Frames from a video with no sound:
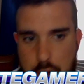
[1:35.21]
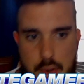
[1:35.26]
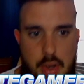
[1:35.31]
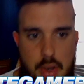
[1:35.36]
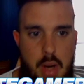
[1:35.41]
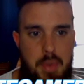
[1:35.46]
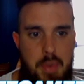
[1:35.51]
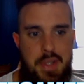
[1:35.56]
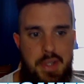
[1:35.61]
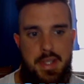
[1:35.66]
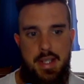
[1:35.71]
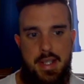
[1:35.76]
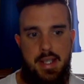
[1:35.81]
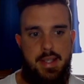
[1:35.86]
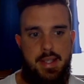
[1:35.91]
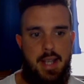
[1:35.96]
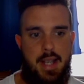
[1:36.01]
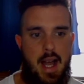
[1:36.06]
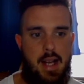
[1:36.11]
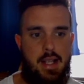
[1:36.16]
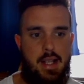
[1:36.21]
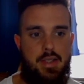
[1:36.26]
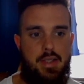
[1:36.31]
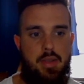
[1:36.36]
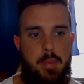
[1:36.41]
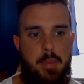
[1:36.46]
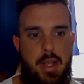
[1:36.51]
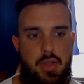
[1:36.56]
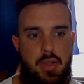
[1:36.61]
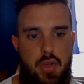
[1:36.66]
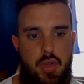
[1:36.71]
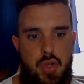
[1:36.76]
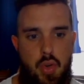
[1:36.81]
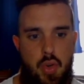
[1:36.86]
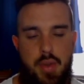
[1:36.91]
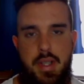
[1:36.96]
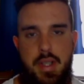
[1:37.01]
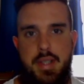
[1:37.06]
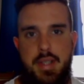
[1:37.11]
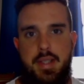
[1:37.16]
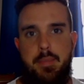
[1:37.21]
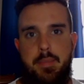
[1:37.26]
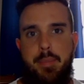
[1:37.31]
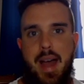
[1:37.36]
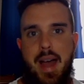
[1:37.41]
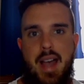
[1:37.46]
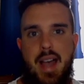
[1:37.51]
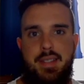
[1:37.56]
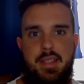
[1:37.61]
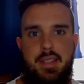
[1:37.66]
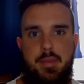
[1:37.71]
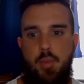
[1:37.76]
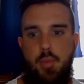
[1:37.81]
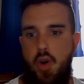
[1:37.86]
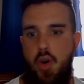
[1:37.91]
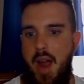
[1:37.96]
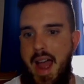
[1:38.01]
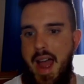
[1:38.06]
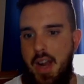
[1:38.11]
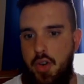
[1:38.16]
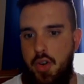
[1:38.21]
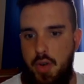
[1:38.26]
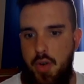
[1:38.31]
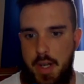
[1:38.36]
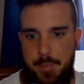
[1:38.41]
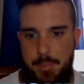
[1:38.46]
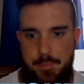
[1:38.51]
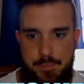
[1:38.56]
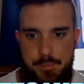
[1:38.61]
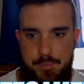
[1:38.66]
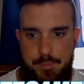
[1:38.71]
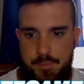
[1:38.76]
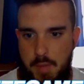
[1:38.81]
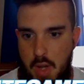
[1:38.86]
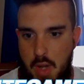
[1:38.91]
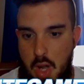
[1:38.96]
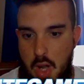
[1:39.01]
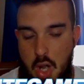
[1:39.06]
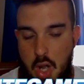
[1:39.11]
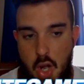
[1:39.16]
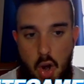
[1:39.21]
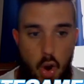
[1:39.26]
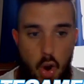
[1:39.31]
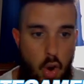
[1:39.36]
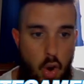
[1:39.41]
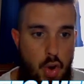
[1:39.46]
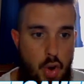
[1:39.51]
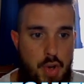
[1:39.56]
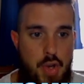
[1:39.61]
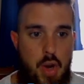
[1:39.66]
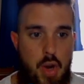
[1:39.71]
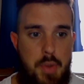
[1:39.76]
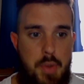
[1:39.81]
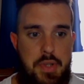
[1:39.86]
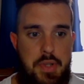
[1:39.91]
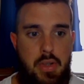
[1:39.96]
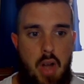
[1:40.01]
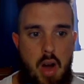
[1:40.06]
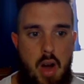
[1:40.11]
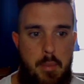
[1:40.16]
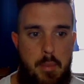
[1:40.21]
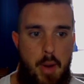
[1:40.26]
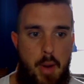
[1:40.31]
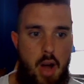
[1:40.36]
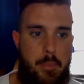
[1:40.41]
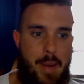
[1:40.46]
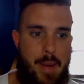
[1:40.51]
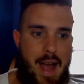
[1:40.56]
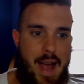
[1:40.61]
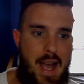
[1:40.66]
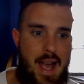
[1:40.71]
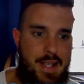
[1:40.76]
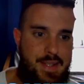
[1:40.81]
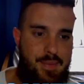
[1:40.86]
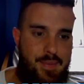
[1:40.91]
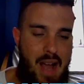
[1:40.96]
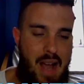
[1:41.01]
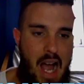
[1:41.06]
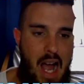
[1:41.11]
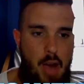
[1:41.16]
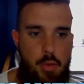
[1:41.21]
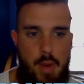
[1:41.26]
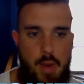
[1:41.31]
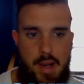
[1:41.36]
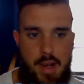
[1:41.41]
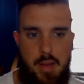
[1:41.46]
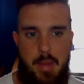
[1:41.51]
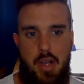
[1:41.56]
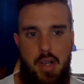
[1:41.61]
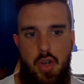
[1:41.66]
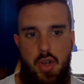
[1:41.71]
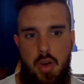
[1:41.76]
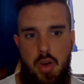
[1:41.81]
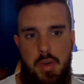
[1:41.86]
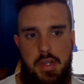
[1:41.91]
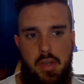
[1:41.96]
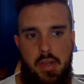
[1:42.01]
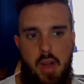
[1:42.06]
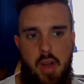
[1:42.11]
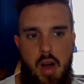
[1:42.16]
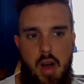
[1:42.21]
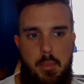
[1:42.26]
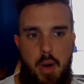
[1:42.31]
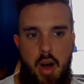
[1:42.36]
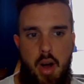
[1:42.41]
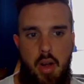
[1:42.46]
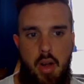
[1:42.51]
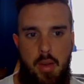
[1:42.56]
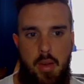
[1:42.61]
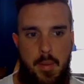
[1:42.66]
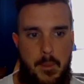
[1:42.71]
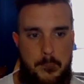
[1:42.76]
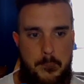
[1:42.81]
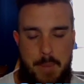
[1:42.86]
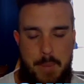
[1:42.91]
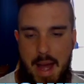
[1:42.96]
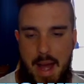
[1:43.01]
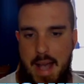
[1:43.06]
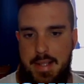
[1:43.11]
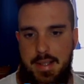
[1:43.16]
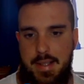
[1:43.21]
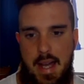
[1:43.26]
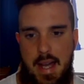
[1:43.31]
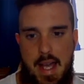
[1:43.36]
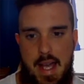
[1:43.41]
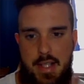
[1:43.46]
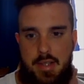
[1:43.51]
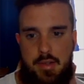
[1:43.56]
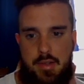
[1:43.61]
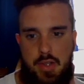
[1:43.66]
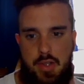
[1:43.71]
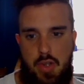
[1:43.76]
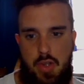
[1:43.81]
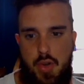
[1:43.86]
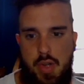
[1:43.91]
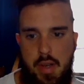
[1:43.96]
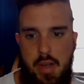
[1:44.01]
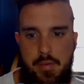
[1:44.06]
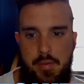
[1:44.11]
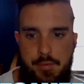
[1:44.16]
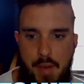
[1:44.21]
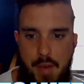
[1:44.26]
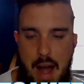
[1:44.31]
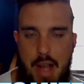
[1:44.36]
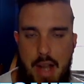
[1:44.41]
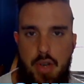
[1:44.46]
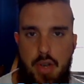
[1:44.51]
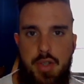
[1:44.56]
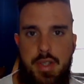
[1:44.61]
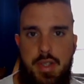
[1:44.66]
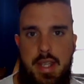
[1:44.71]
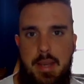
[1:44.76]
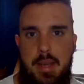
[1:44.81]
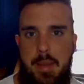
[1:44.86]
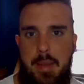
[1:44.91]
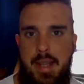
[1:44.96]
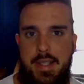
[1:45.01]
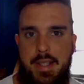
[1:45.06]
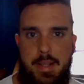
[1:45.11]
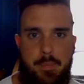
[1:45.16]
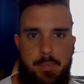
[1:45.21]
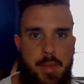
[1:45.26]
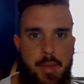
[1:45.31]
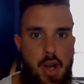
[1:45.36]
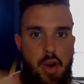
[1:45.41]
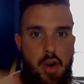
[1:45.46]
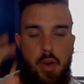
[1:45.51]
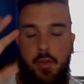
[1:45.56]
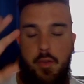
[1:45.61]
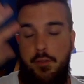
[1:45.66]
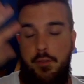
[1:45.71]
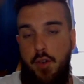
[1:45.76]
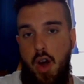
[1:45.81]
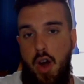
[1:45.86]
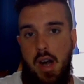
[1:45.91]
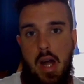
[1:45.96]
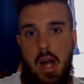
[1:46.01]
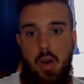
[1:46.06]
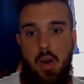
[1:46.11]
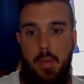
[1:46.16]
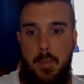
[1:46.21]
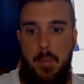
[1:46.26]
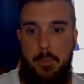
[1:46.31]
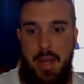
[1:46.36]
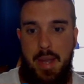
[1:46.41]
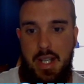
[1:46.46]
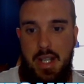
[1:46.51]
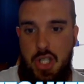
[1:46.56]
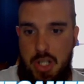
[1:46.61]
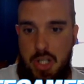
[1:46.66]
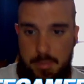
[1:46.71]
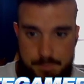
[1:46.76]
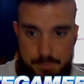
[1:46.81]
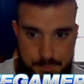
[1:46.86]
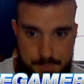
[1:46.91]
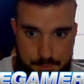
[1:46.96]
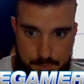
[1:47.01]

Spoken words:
You can go with Tiki Taka to make those short distance passes more accurate, or you can go with the long ball pass. I would recommend going with the long ball pass, guys, so you can find your teammates that are far out on the pitch.